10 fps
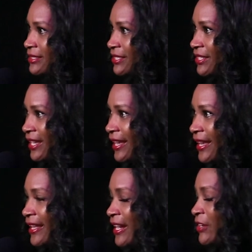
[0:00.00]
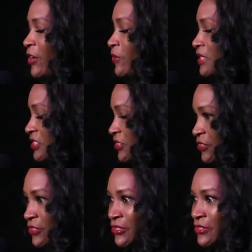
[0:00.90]
today, and I know
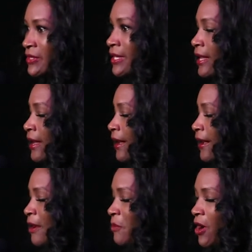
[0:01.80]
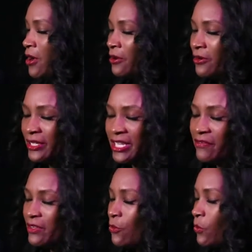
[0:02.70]
listeners are
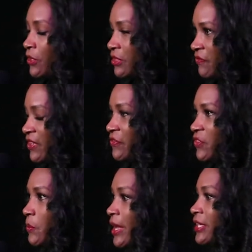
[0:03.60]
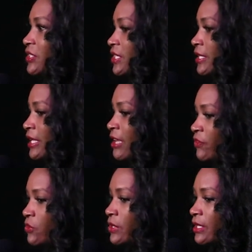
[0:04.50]
given a wealth of information. If
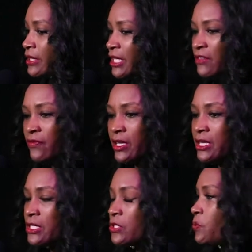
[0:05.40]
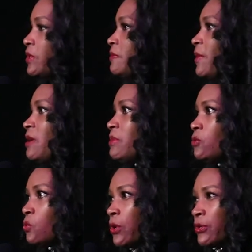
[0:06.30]
you could leave us with maybe
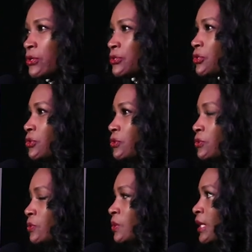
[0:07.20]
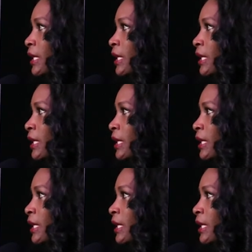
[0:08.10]
one or two